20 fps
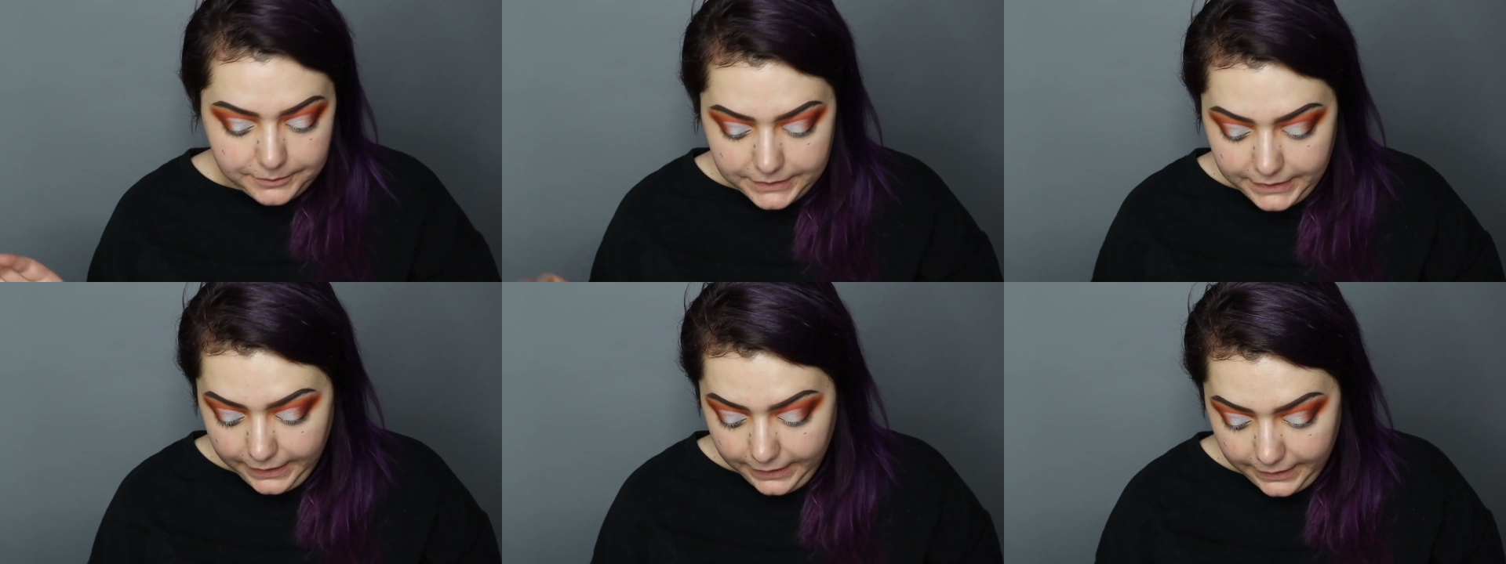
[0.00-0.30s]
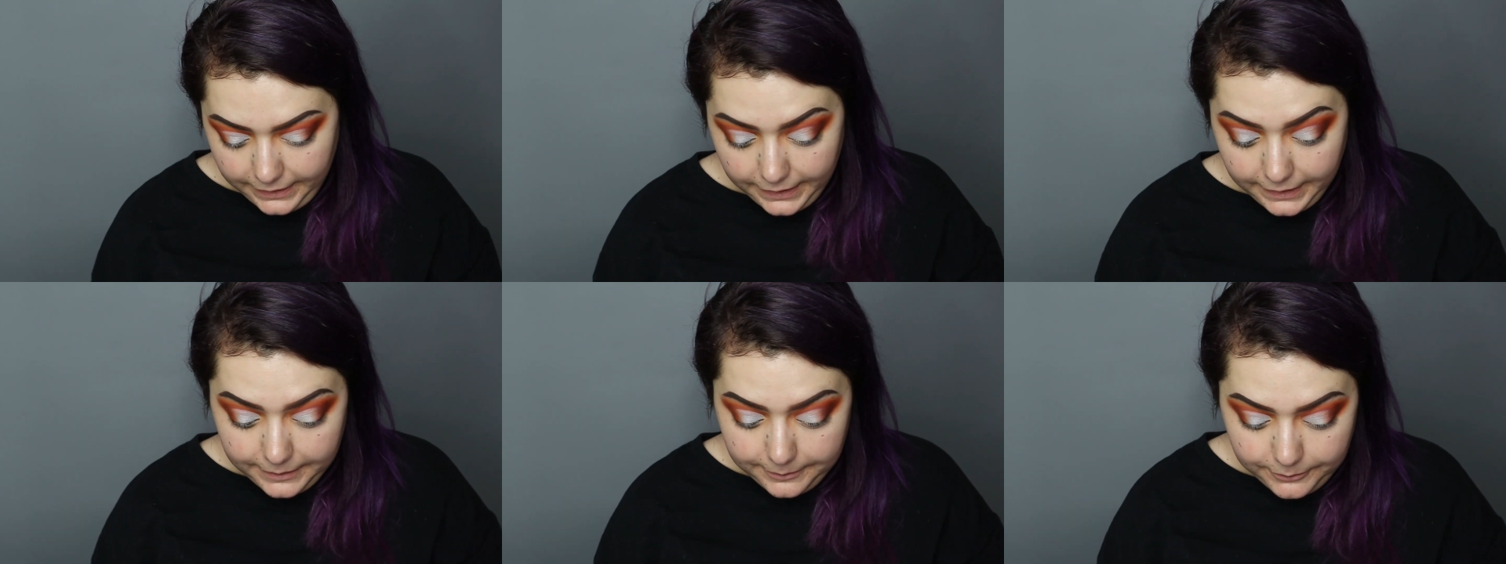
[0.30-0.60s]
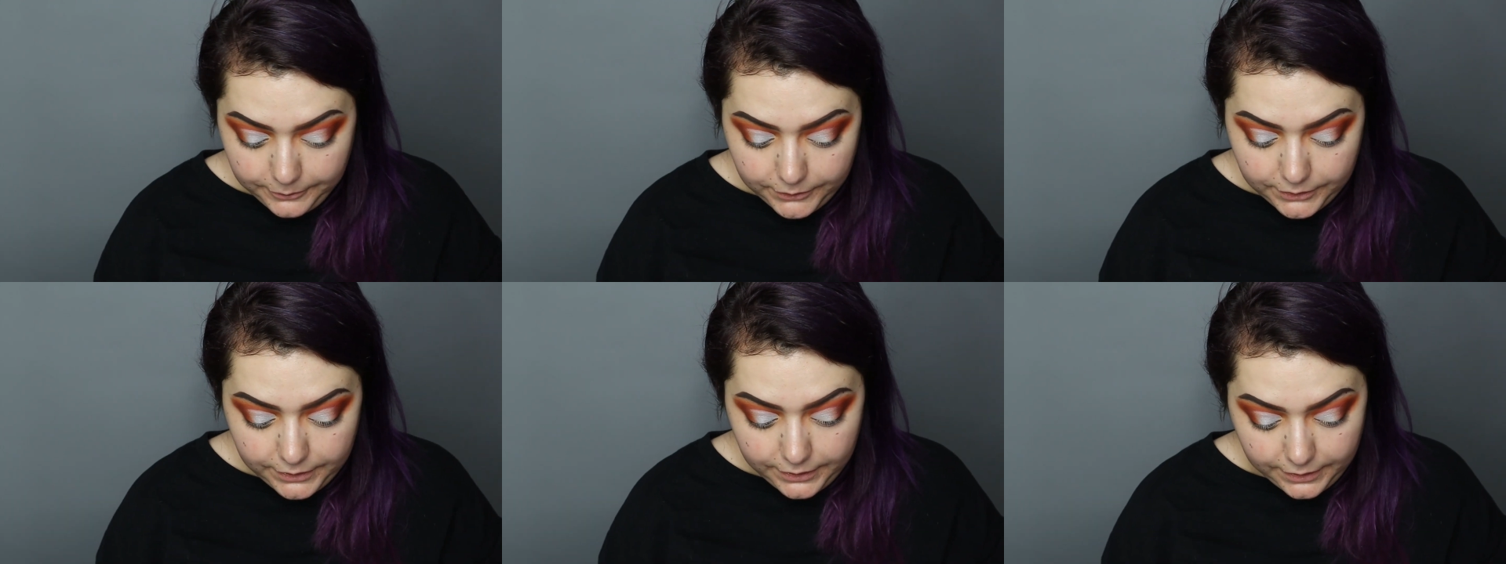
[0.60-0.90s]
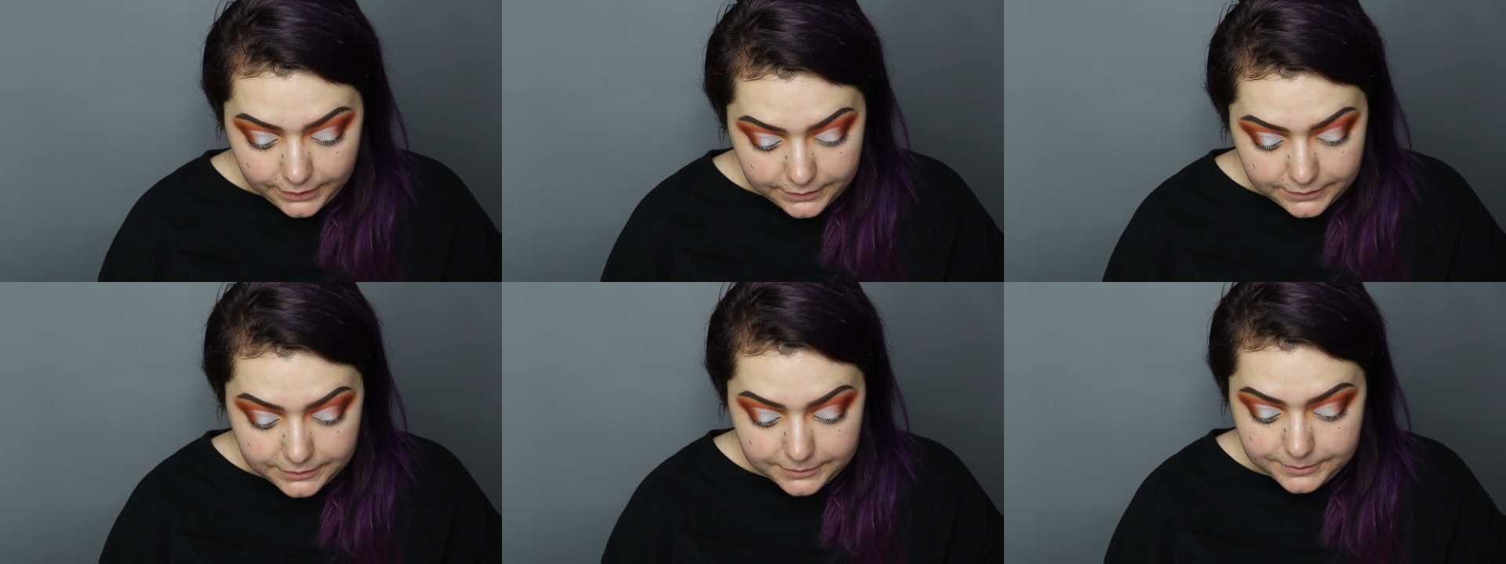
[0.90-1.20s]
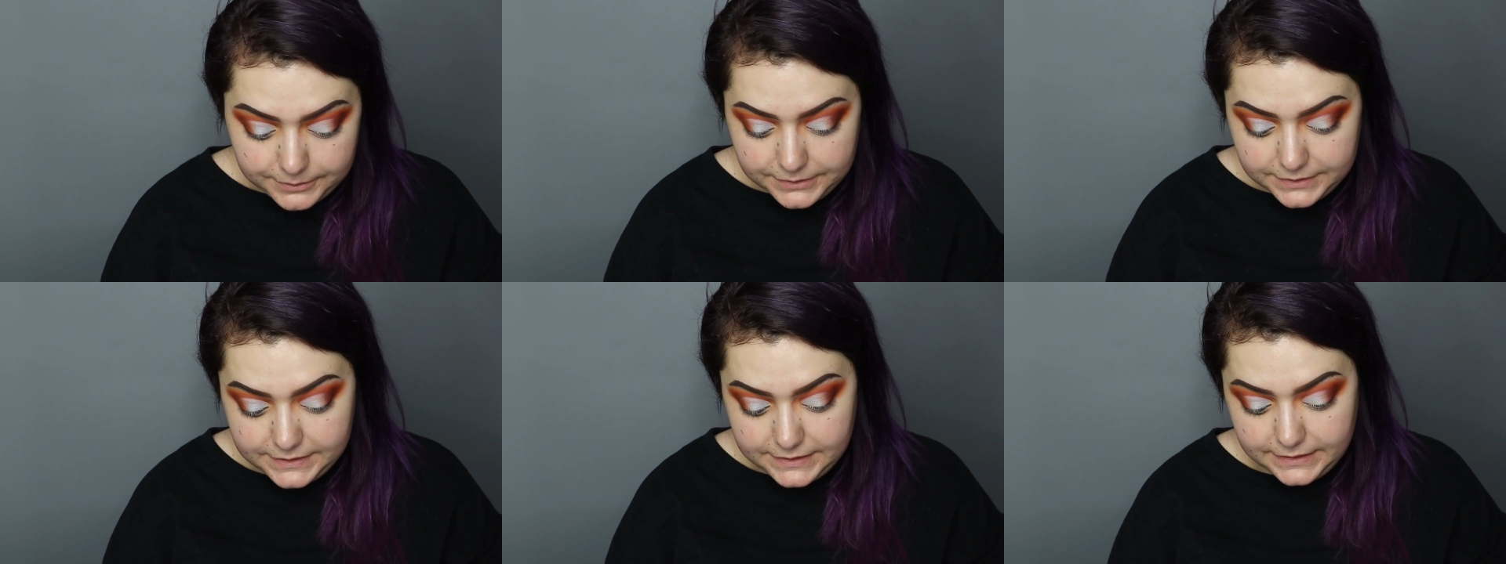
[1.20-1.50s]
but I am
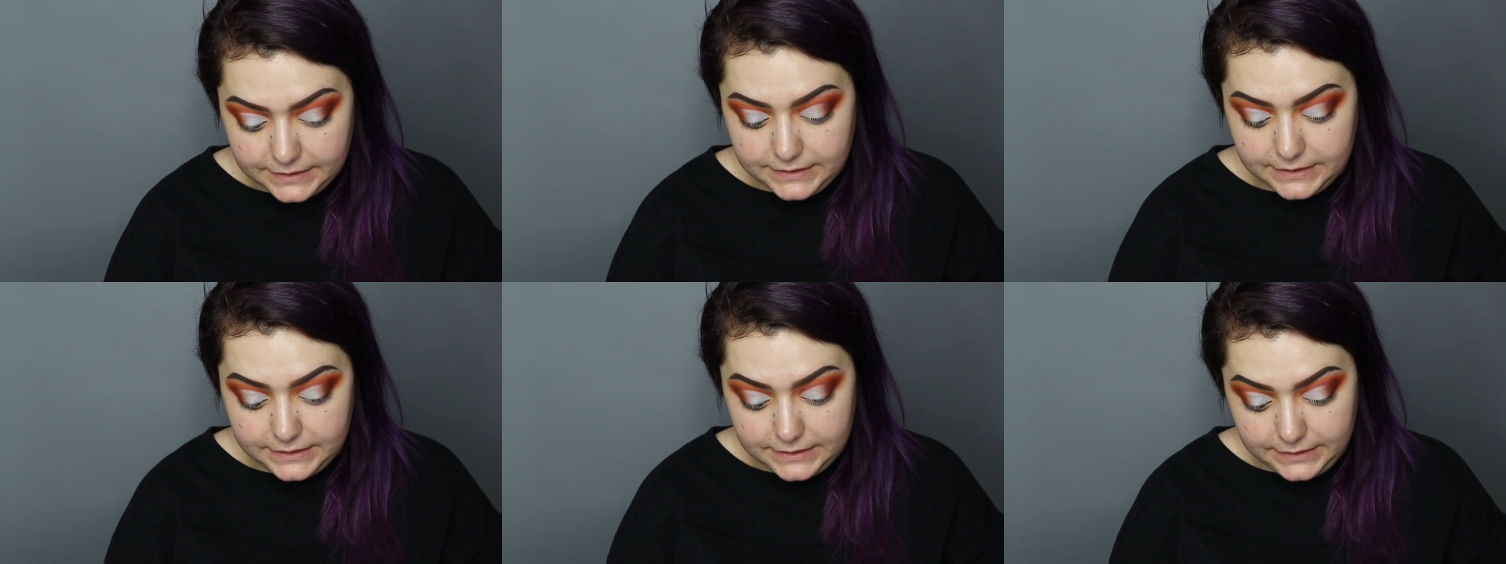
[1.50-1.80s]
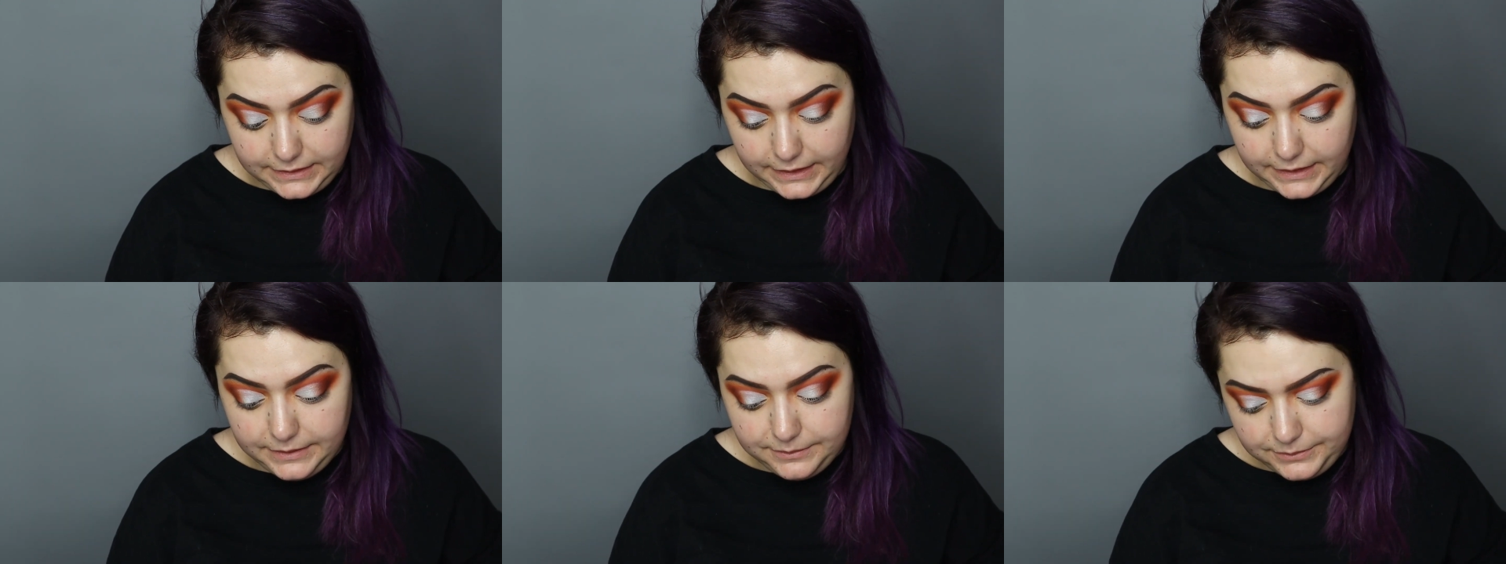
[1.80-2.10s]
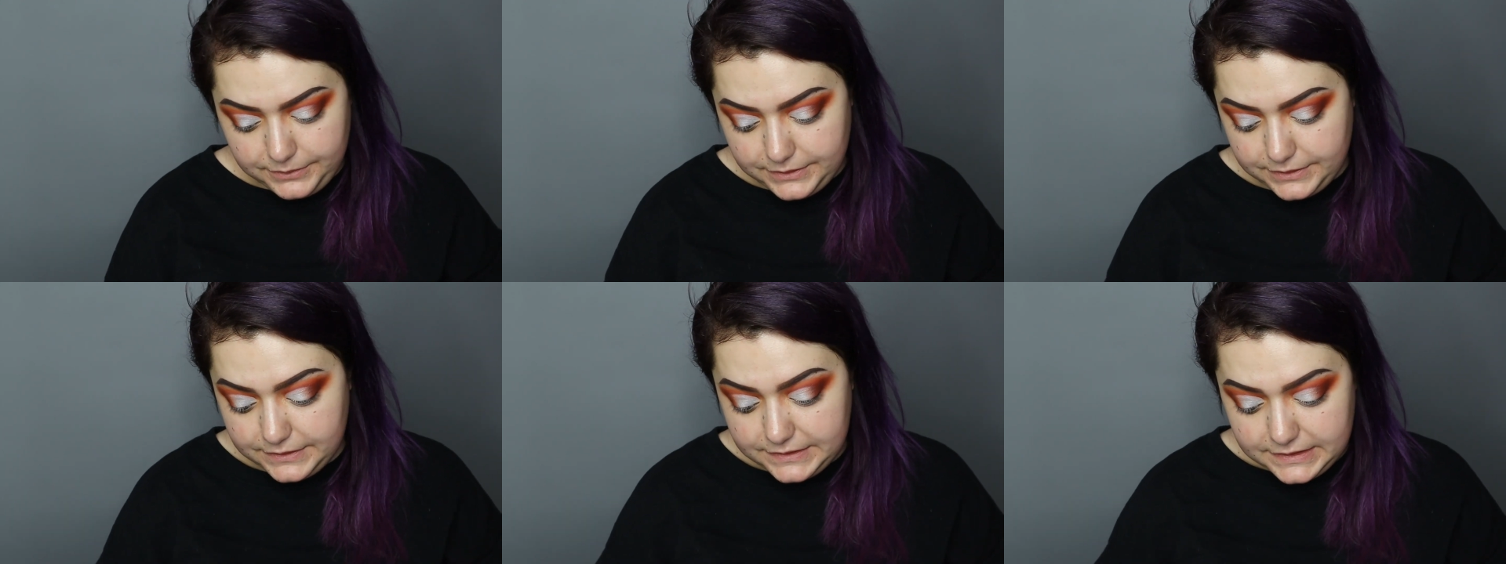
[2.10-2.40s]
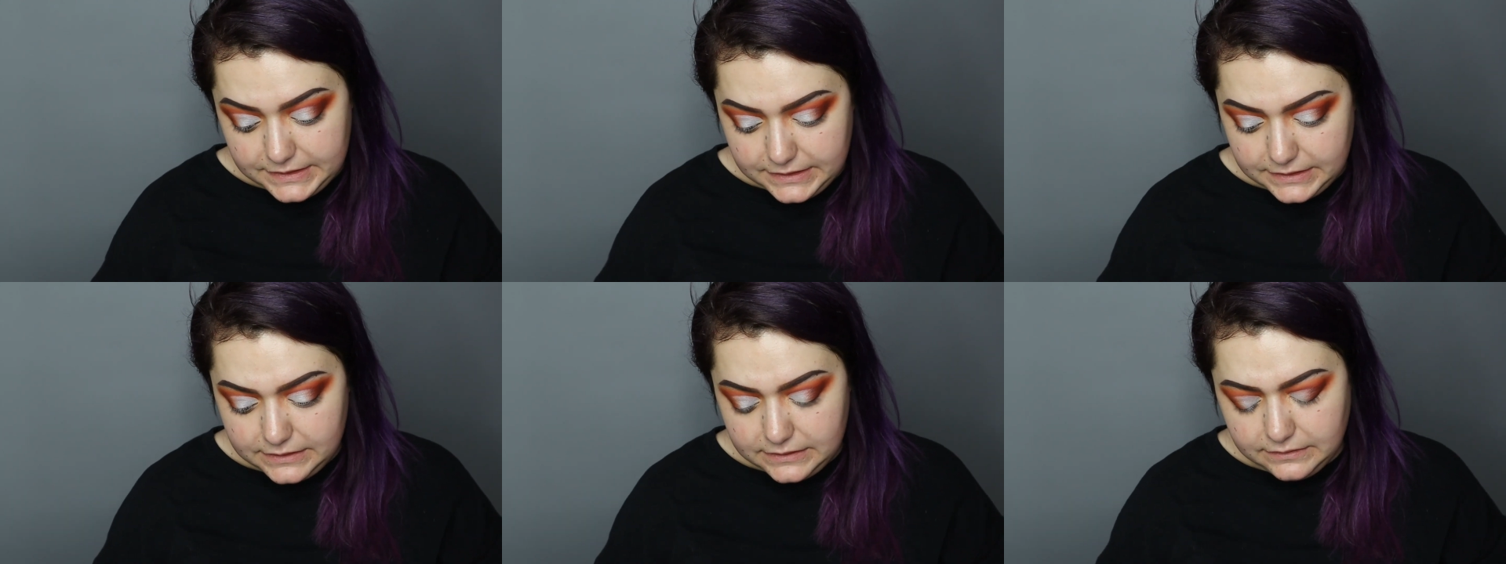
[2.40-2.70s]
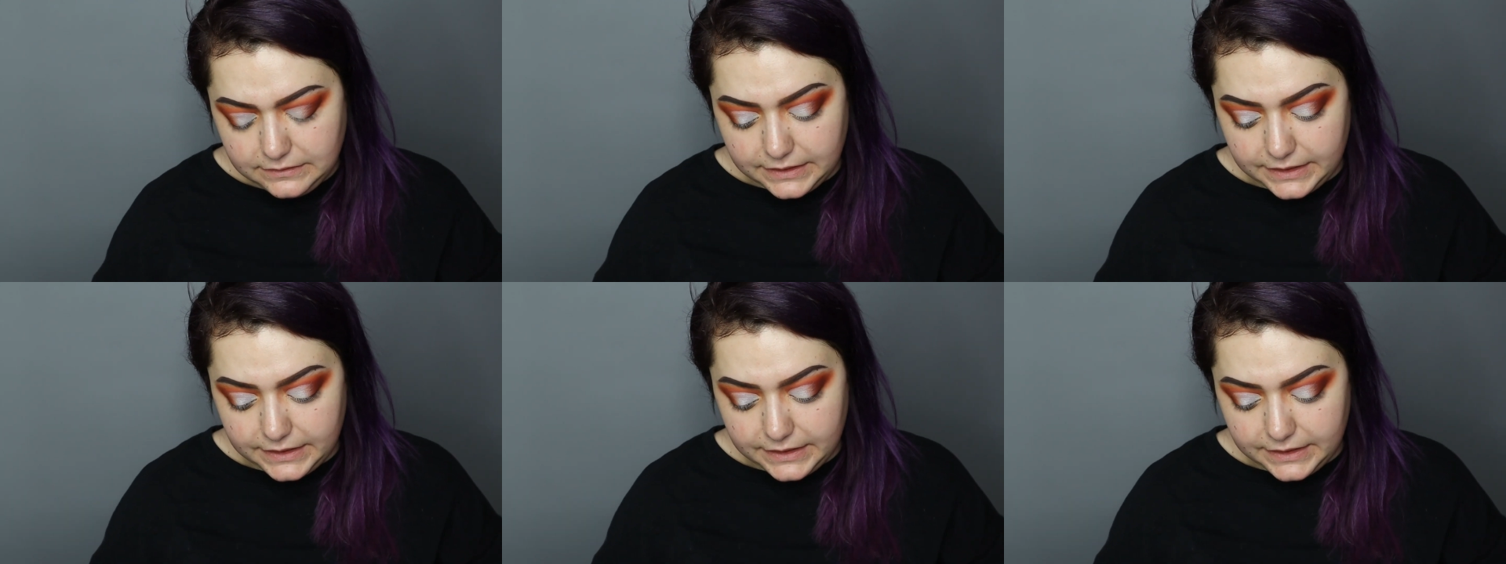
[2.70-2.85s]
100% a night person.